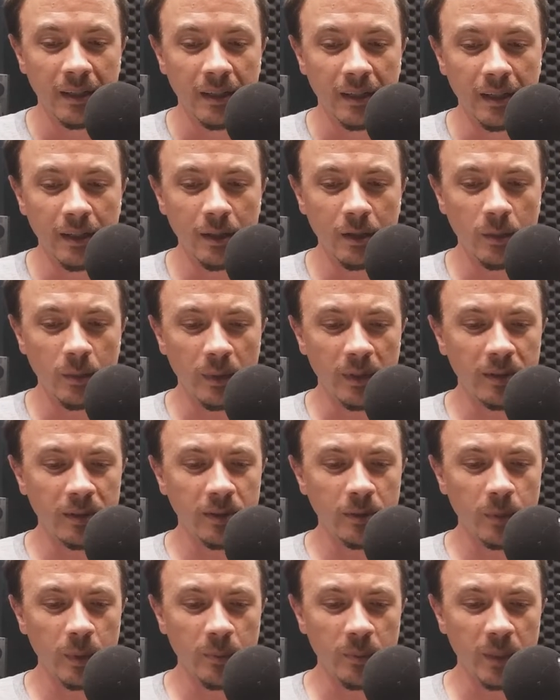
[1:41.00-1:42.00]
Here,
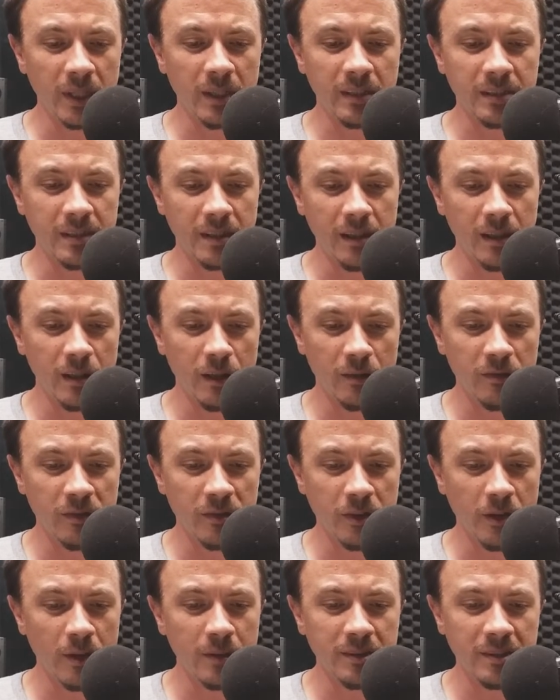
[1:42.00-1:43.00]
with the rapidity of
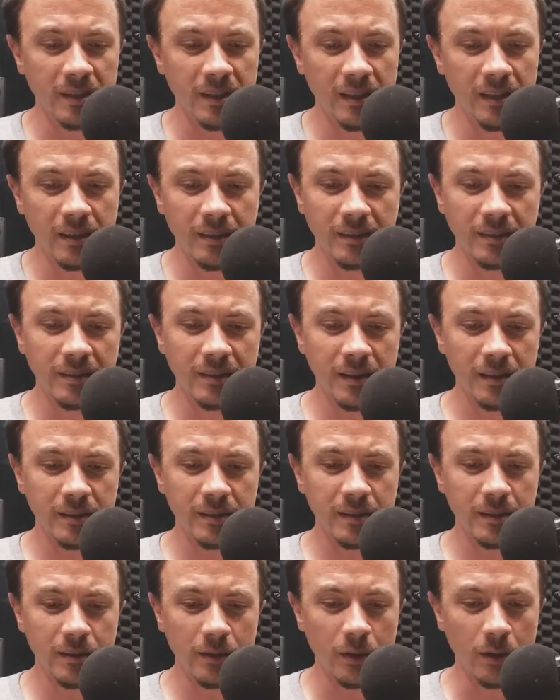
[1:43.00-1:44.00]
thought, he
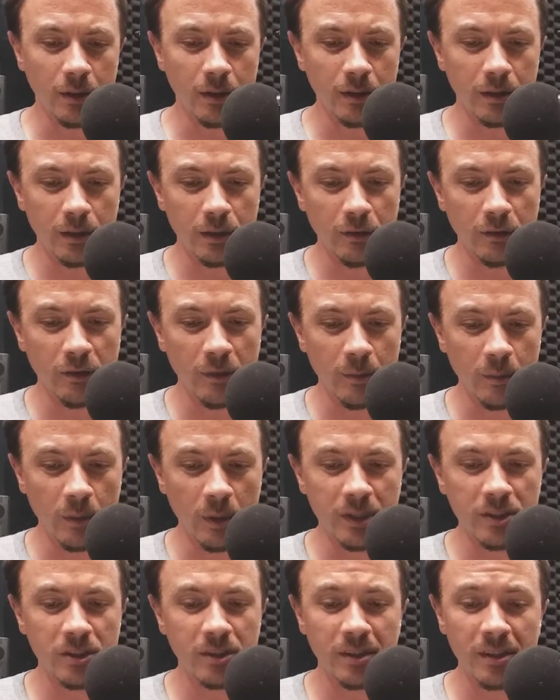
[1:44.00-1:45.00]
inserted the hook from
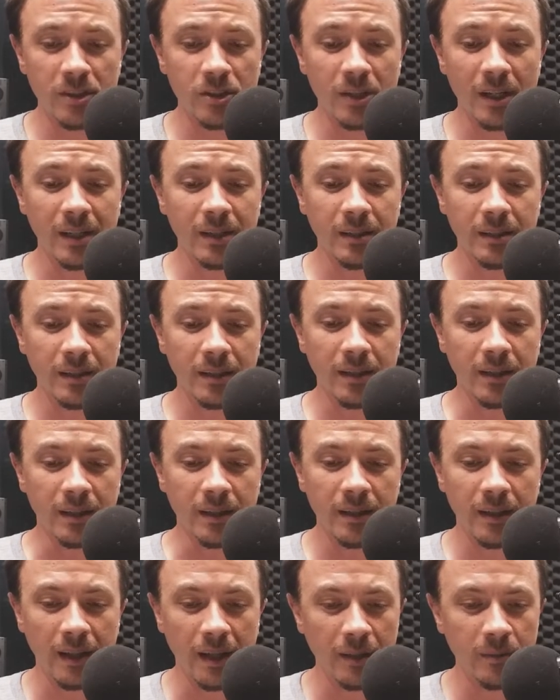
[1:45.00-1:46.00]
which the
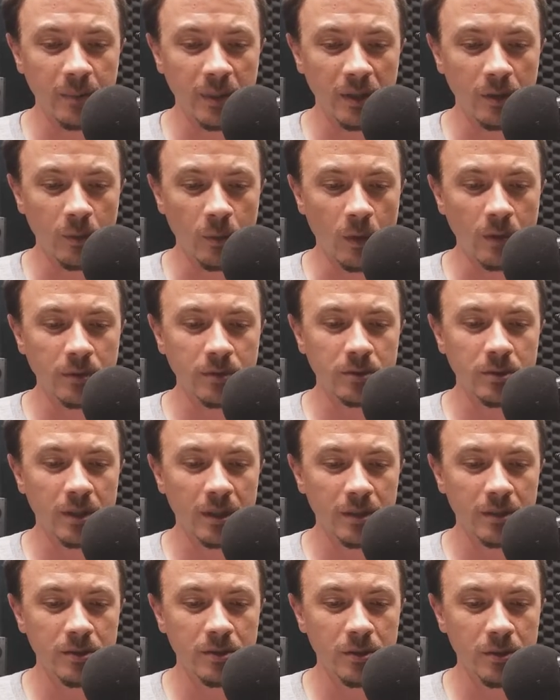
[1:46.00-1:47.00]
chandelier had been wont
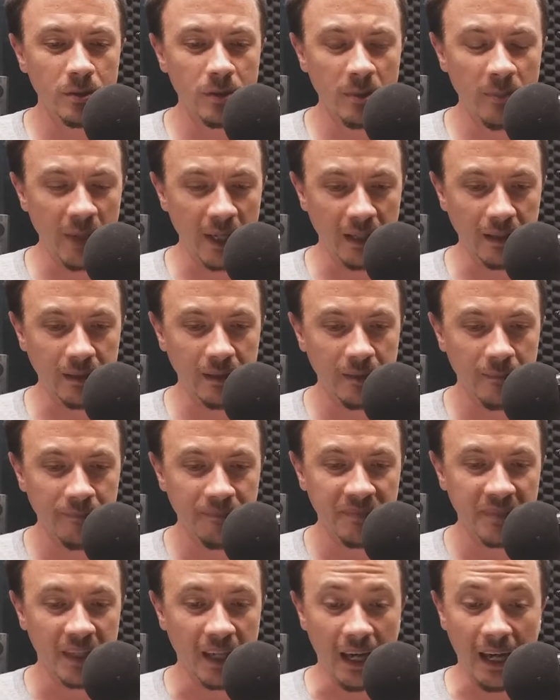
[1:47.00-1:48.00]
to depend,
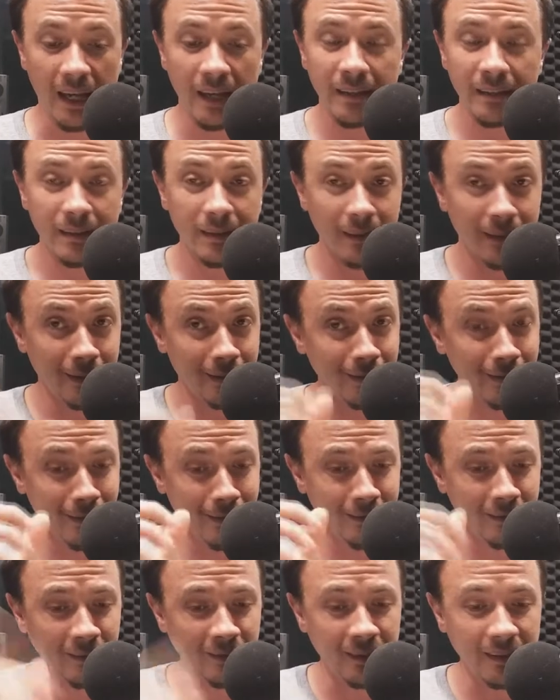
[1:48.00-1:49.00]
and in an
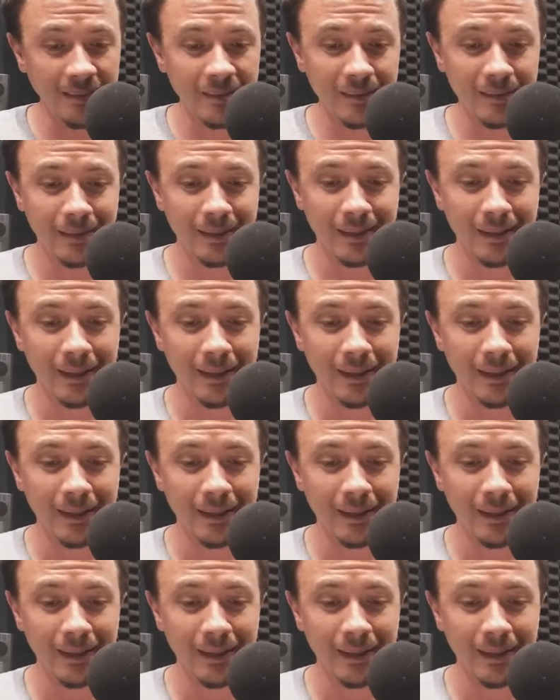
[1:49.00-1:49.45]
instant,